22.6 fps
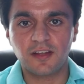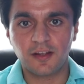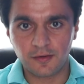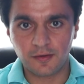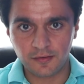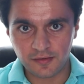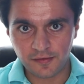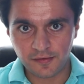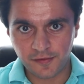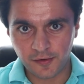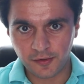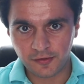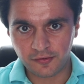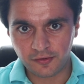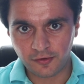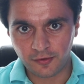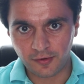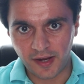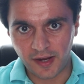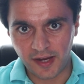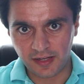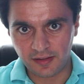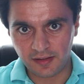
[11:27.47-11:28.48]
Here's the first
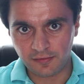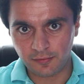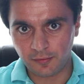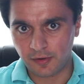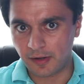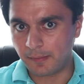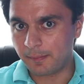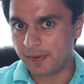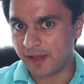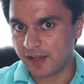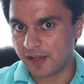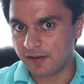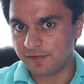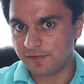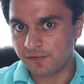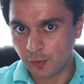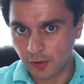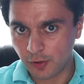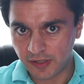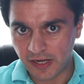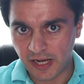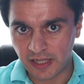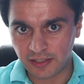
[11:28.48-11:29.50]
creative where I'm paying
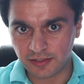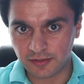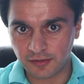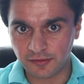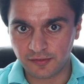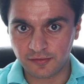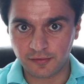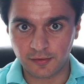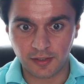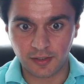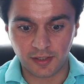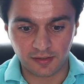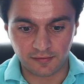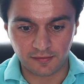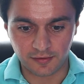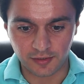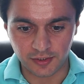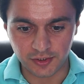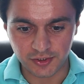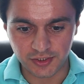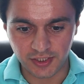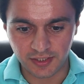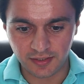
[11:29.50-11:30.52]
$4 for a
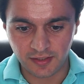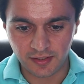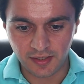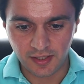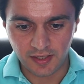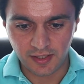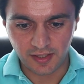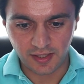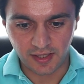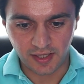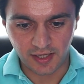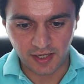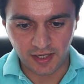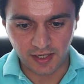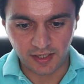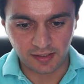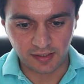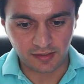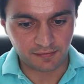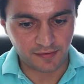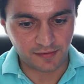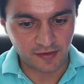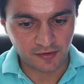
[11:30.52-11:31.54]
conversion,
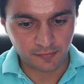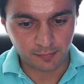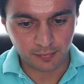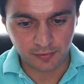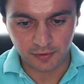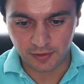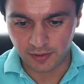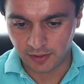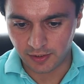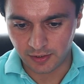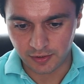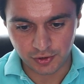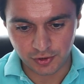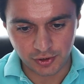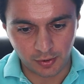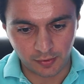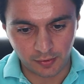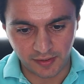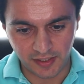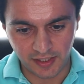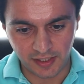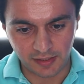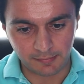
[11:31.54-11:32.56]
and Facebook
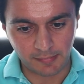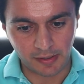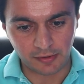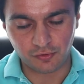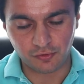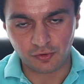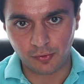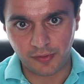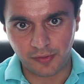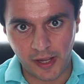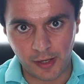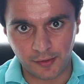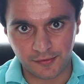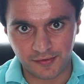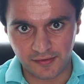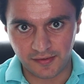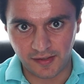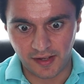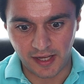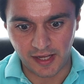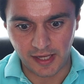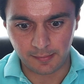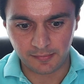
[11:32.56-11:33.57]
showed it about 2,000
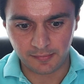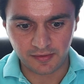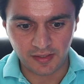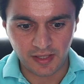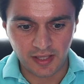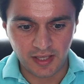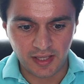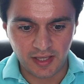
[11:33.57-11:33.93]
times.